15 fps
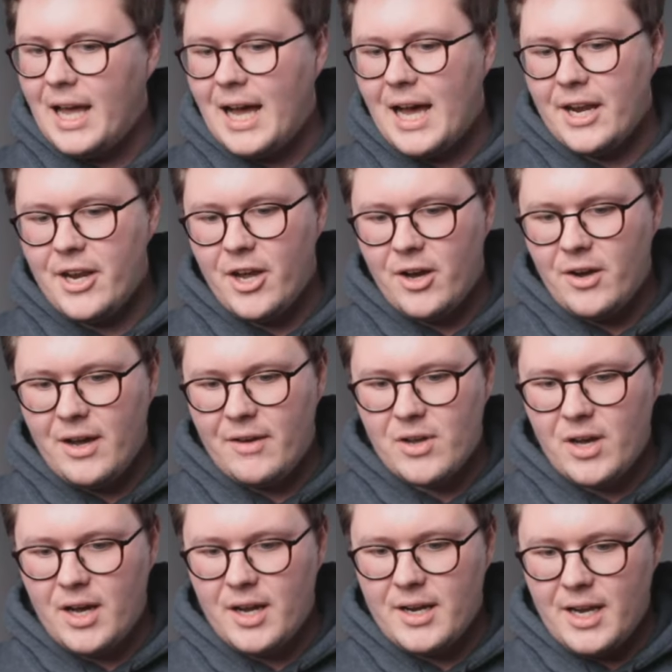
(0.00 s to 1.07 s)
I know I've
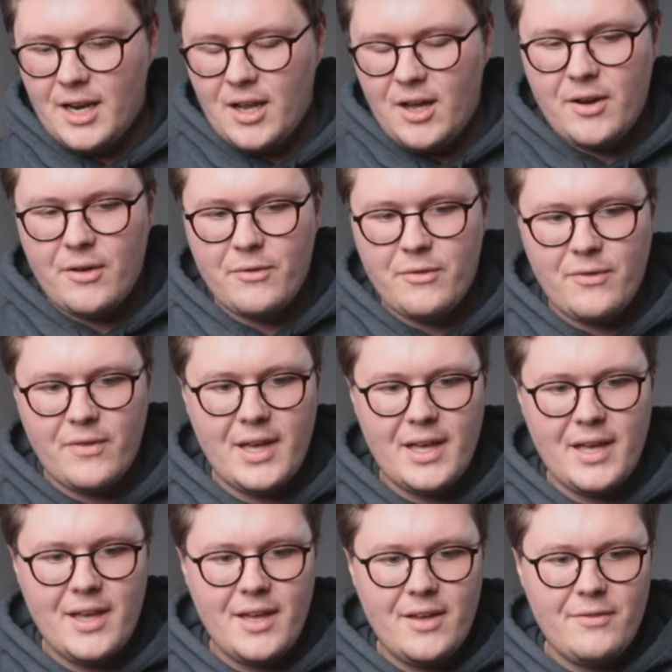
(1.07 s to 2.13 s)
got a lot of
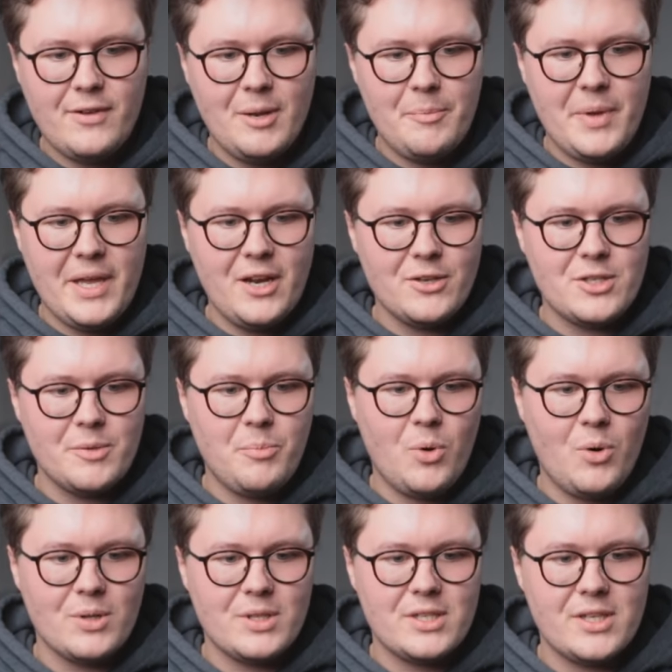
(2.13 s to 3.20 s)
Filipino
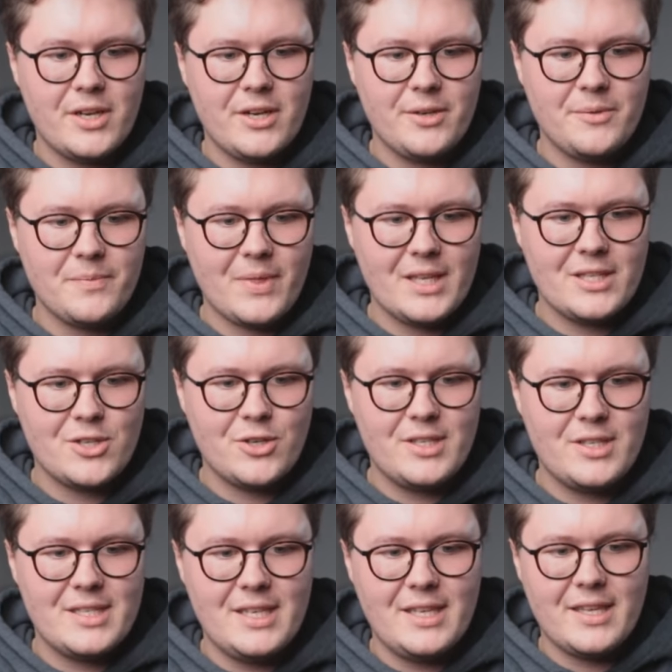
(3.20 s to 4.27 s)
support, so it's good
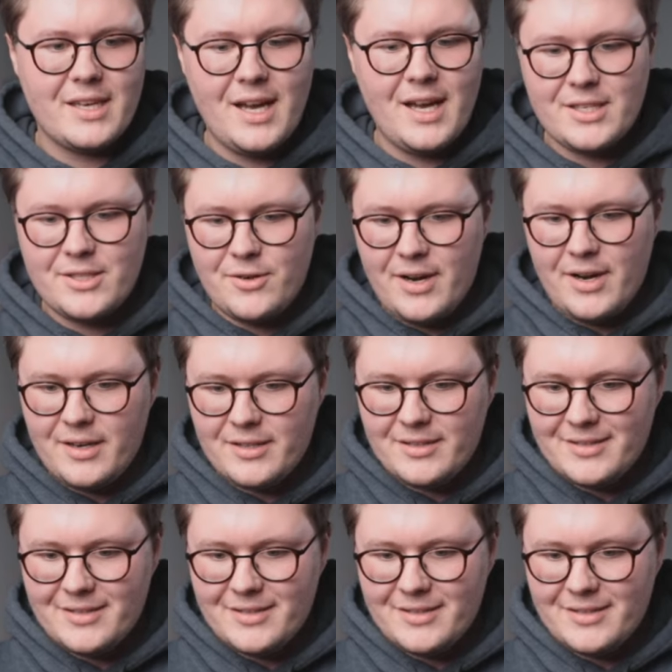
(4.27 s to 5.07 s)
to see the guys around.